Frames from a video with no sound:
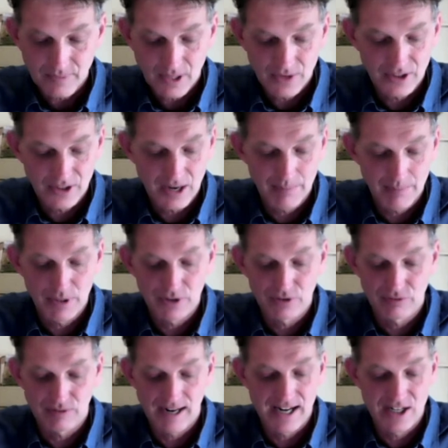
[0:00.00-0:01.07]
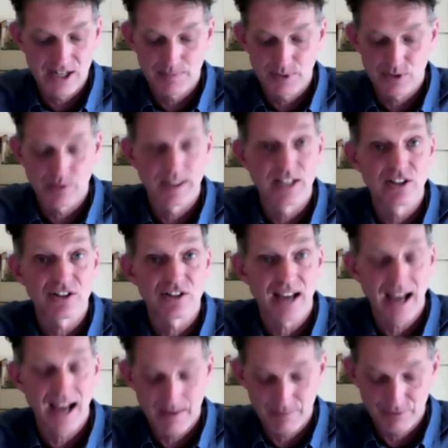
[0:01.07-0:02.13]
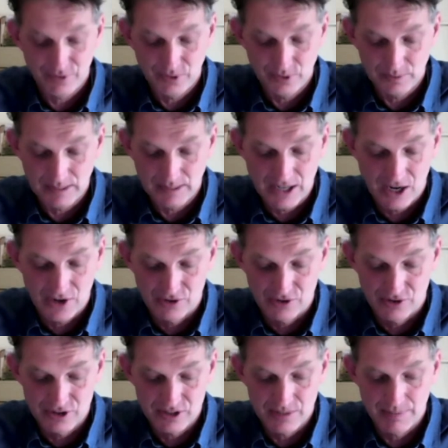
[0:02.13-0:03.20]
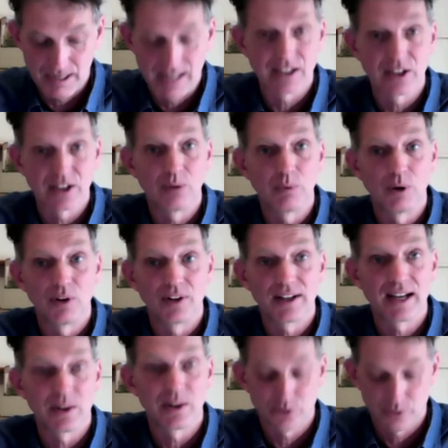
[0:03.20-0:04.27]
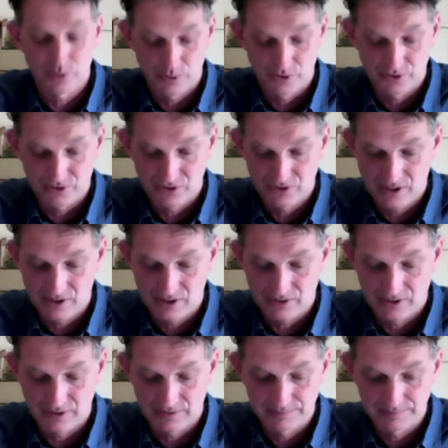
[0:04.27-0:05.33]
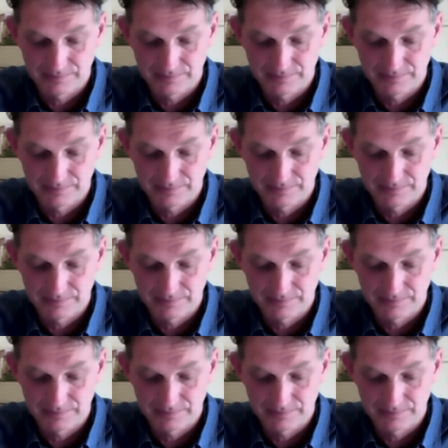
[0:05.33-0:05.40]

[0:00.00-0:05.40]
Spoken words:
The numbers ranged between just a handful and hundreds, depending on what the council was discussing.